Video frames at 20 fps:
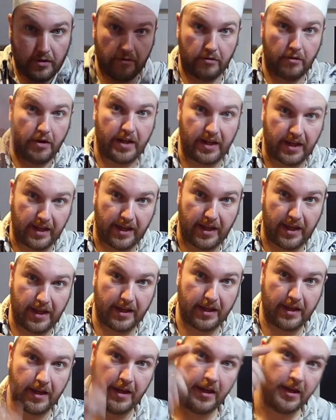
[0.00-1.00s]
Right then
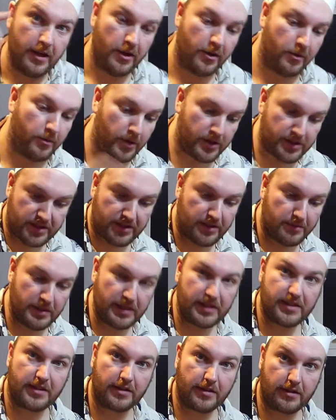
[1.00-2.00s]
gang, whilst our
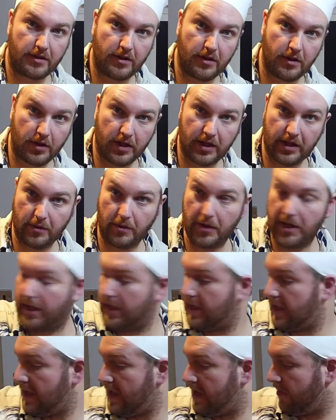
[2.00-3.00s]
meat's cooking
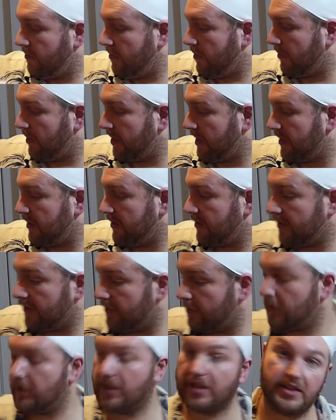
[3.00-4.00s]
away, what we're going to
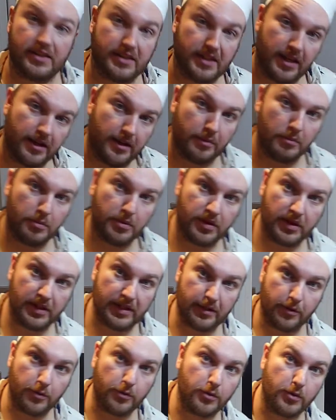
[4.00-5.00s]
do is set up the
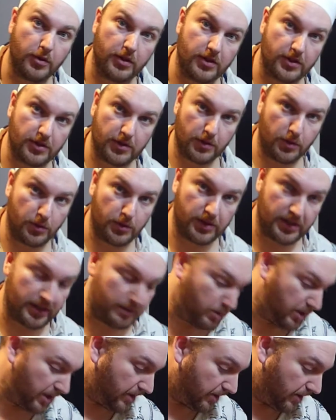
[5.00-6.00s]
little saucy
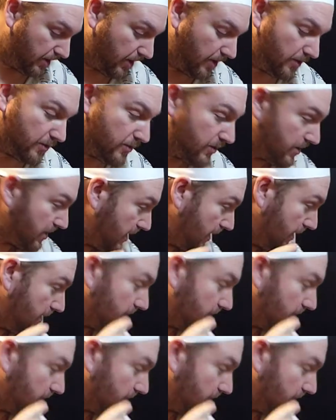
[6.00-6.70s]
bit that goes